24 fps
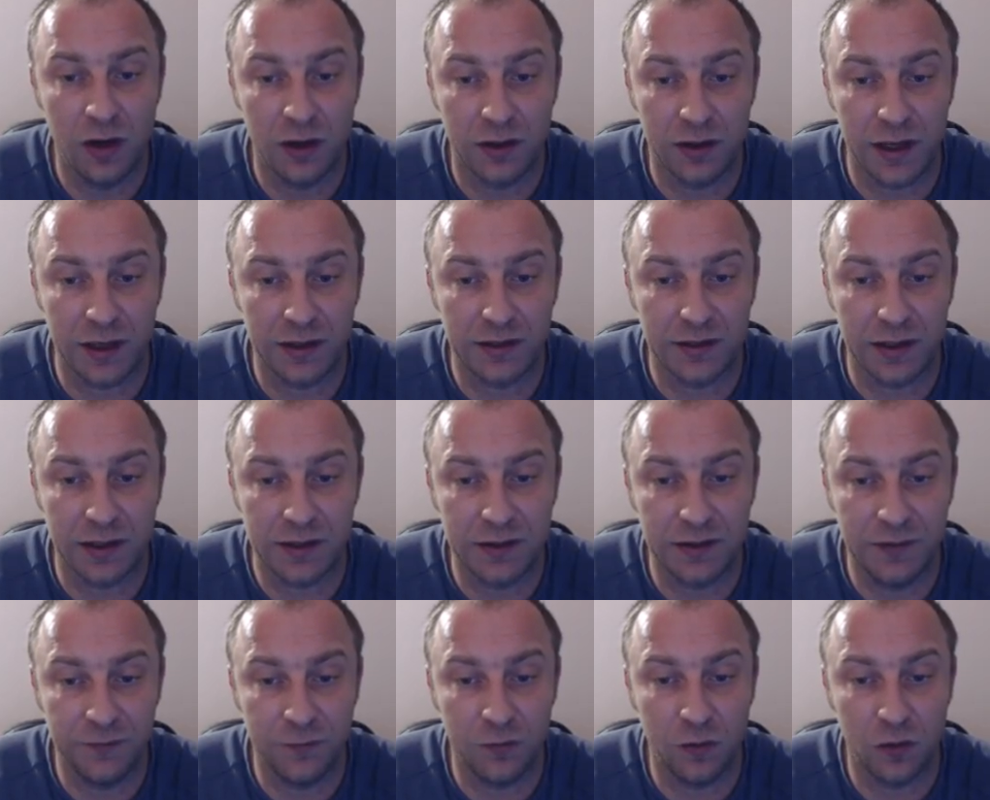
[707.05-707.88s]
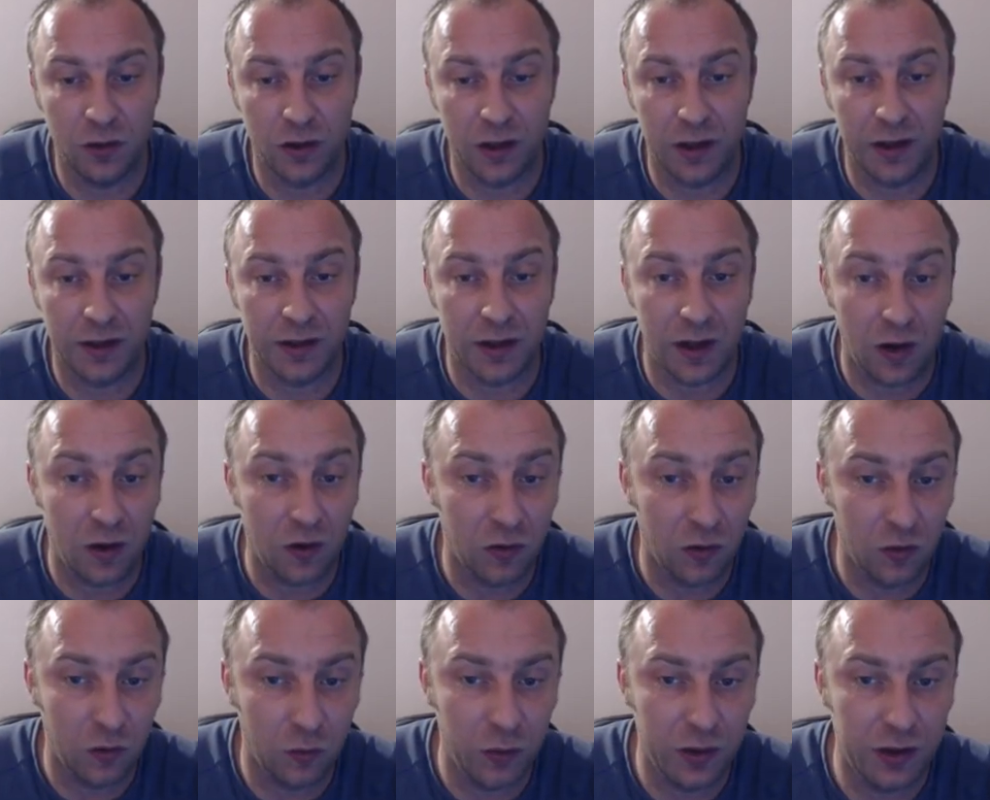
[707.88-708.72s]
knight takes e four, and now
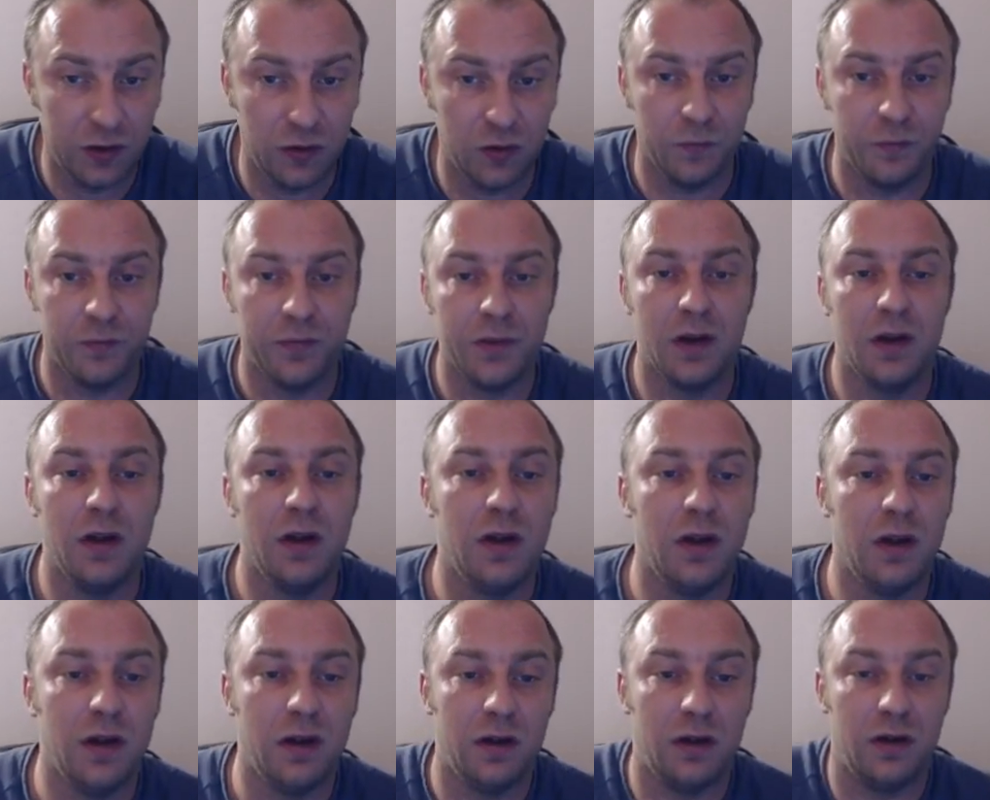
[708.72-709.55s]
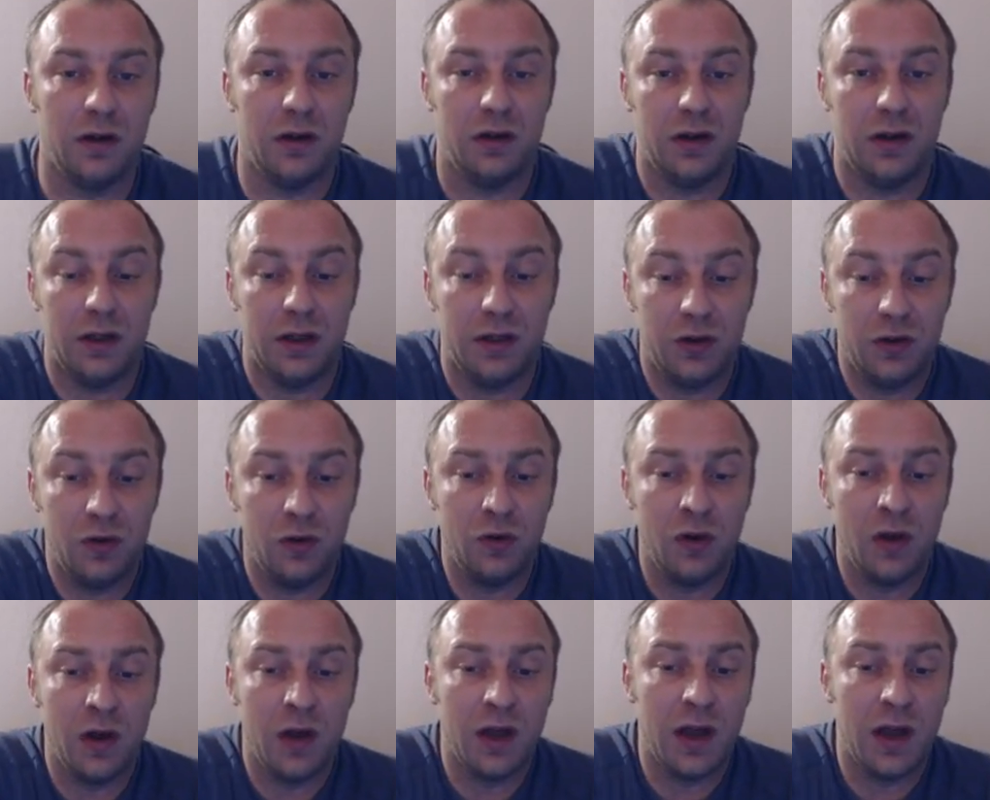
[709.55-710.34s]
queen to uh, e two.